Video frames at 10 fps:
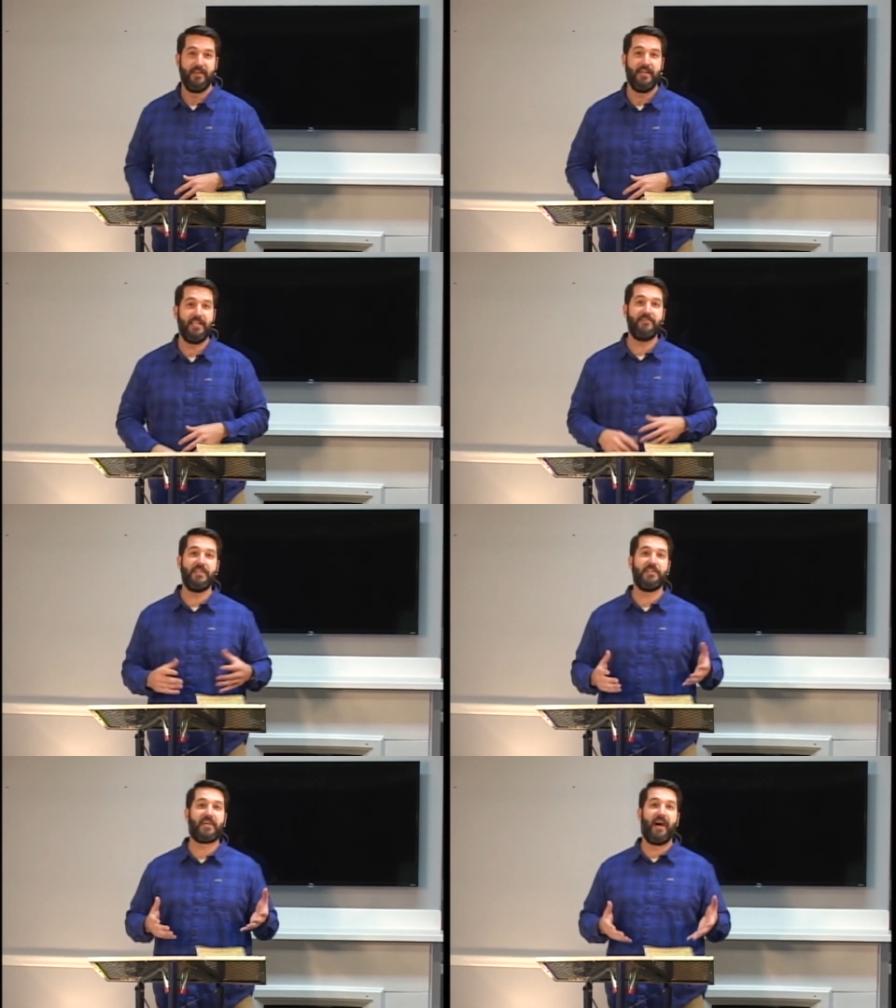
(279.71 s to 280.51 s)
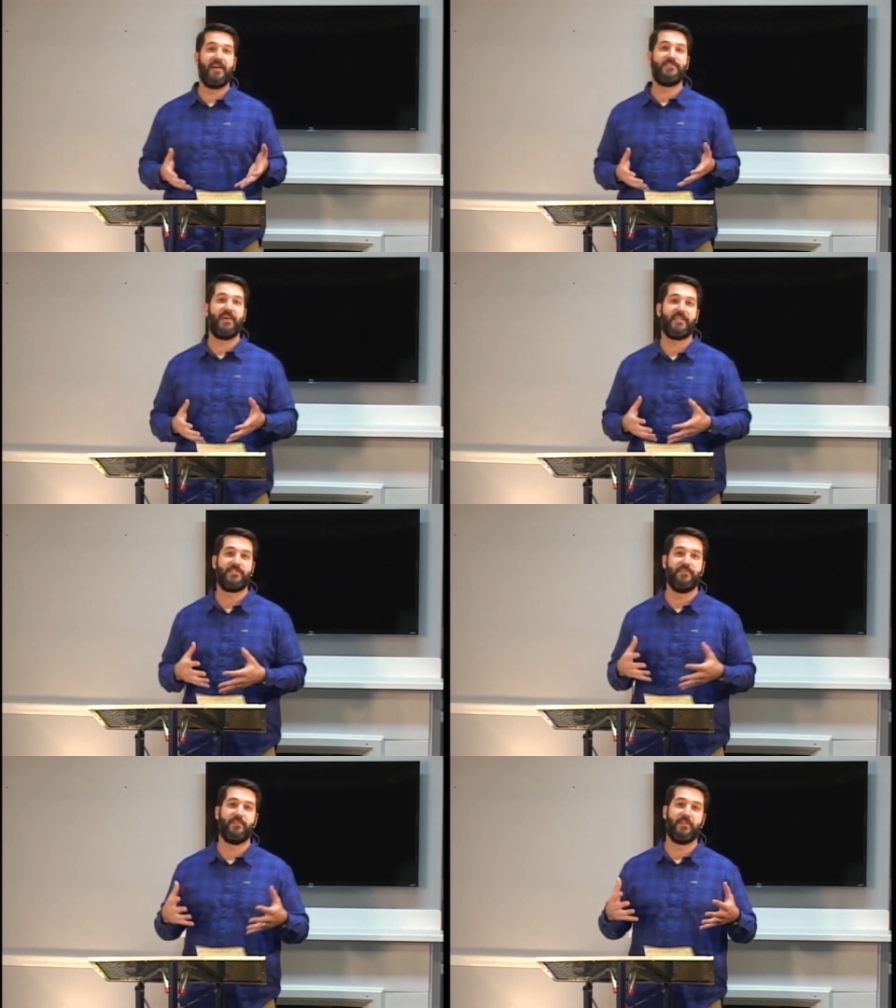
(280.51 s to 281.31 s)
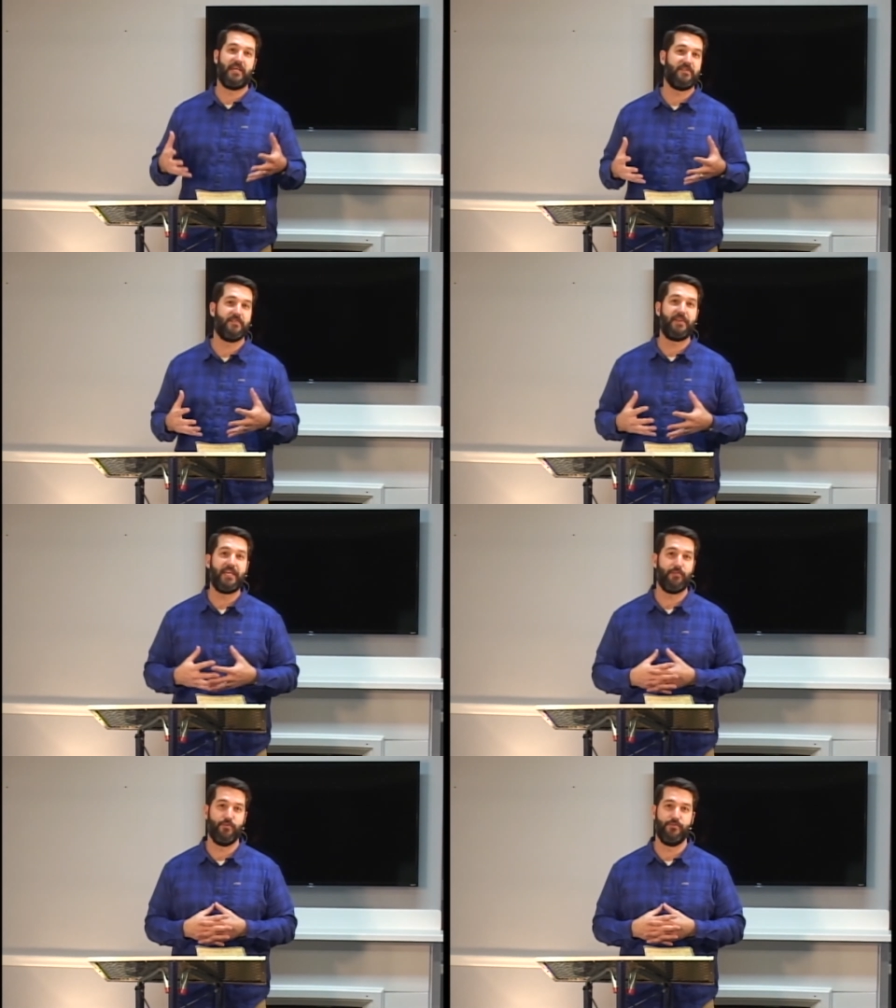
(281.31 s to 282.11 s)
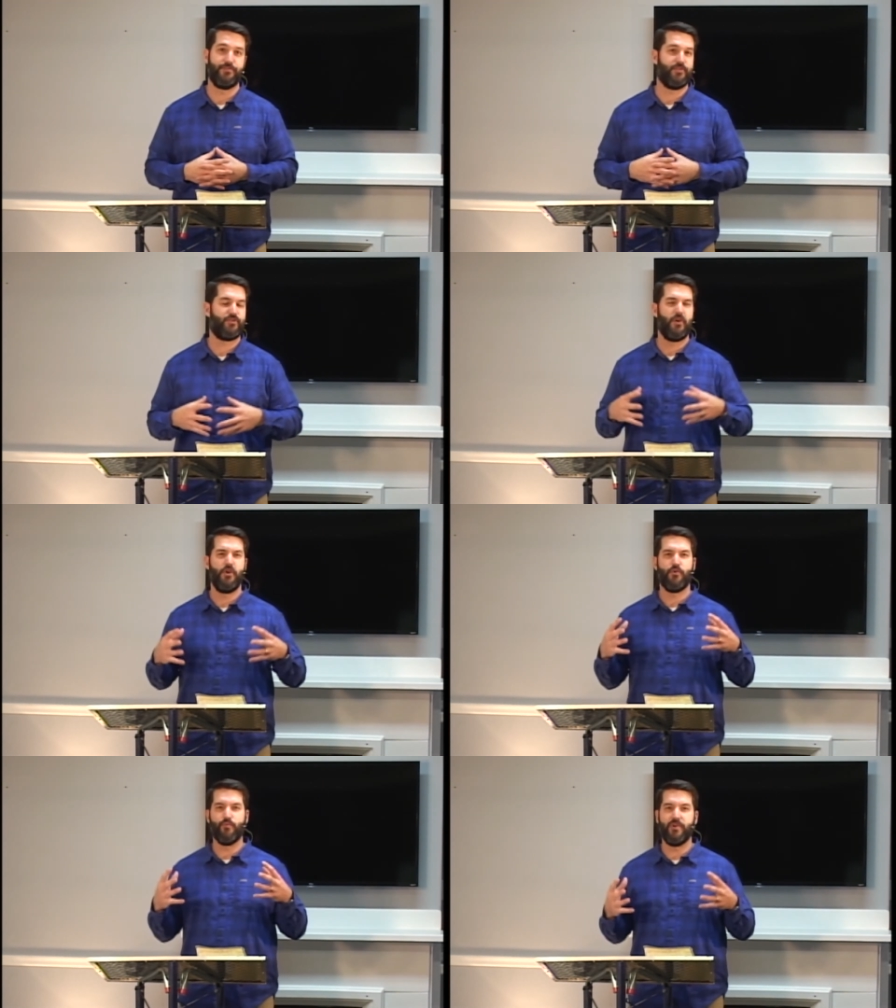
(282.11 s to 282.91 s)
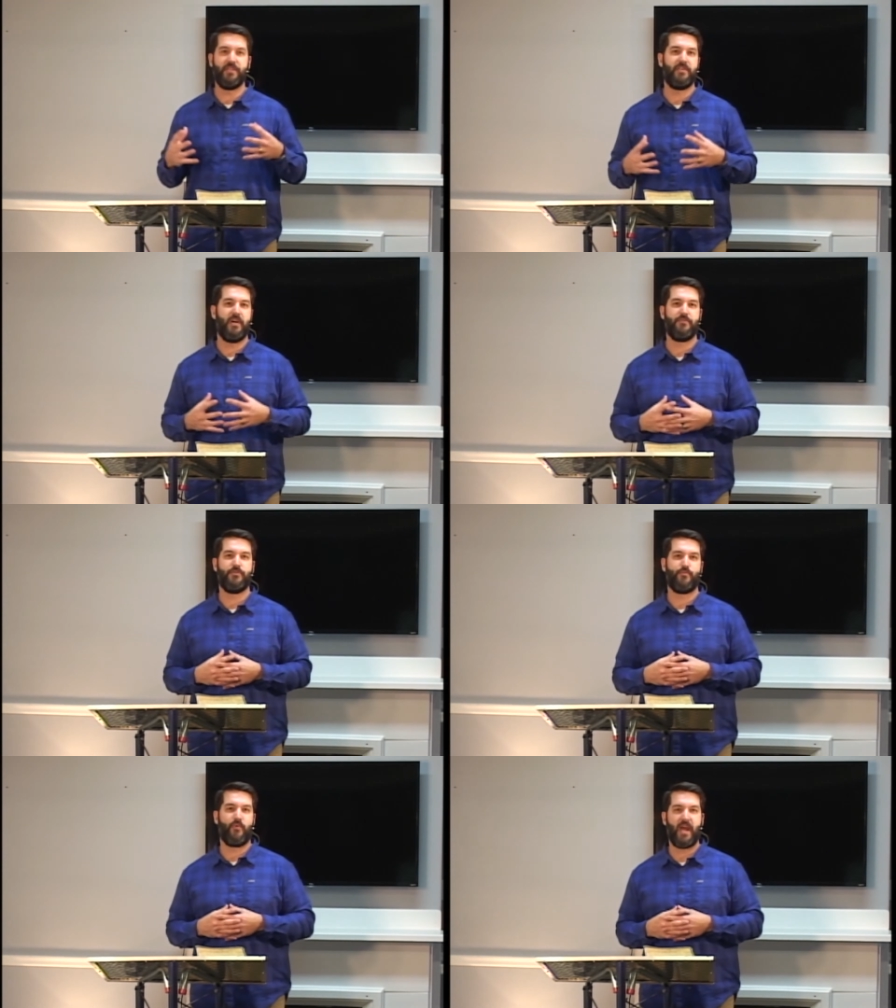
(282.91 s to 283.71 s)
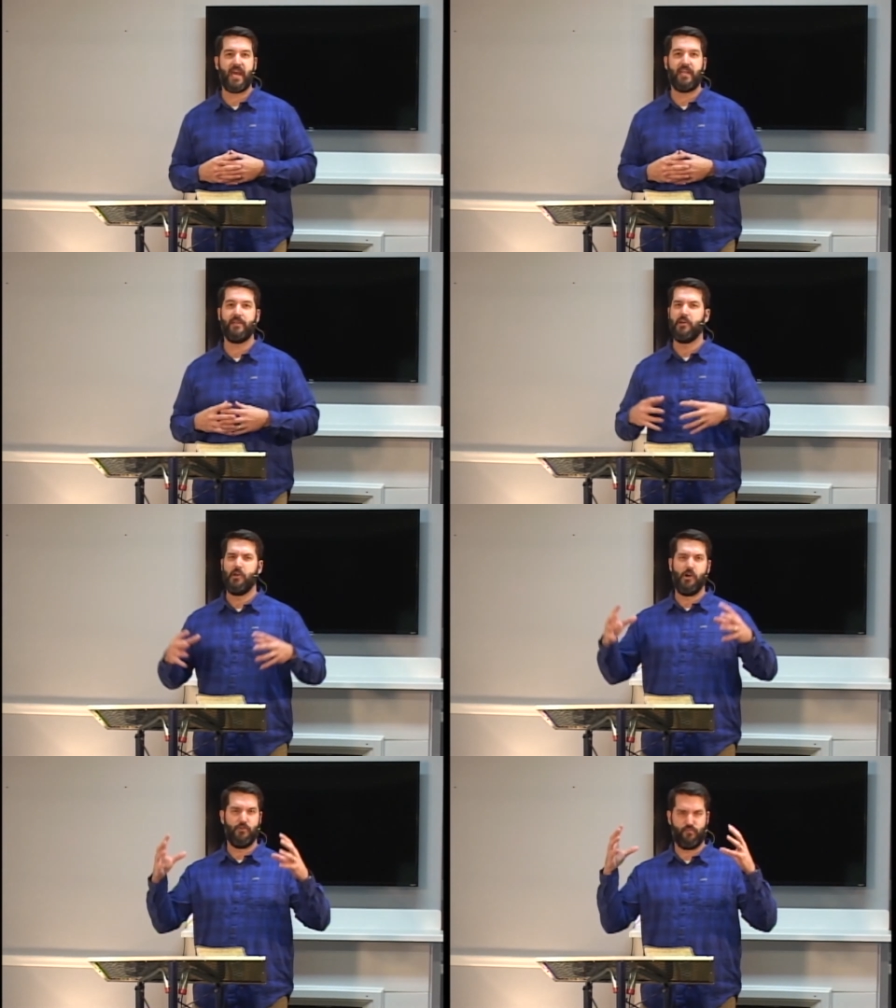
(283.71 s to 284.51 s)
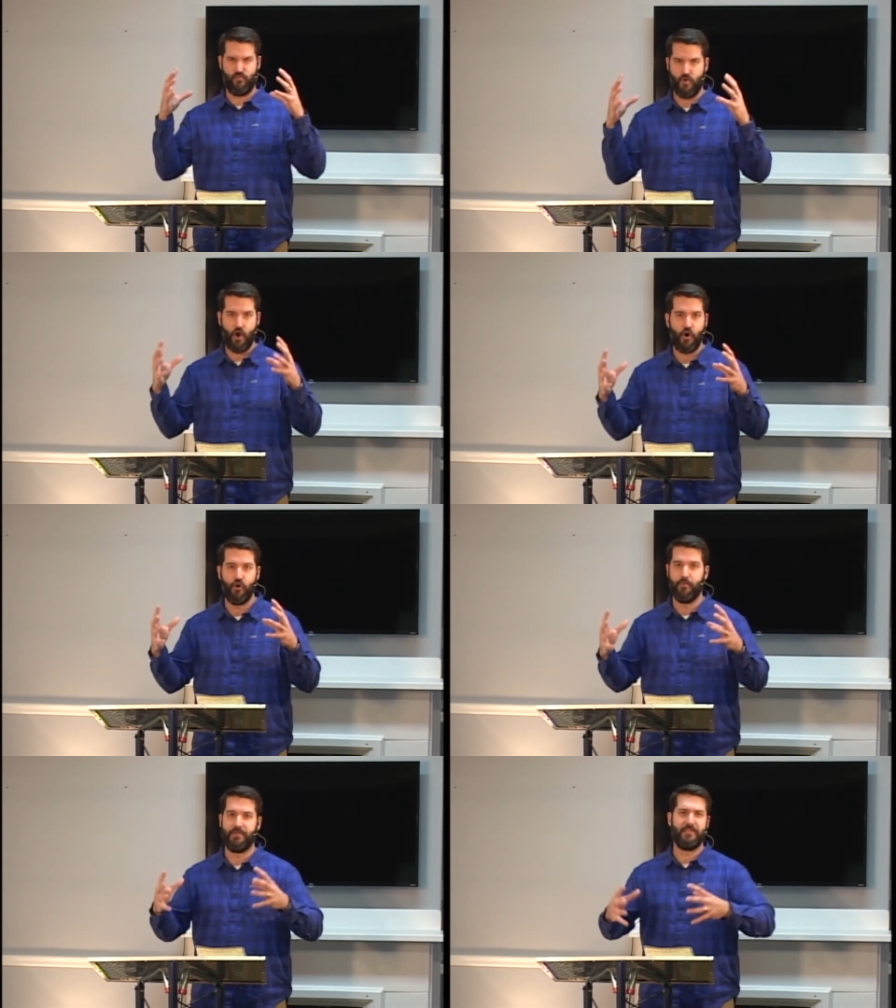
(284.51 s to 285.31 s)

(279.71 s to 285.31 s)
And even in the context of the letter of Hebrews, it's written under the reign of Rome.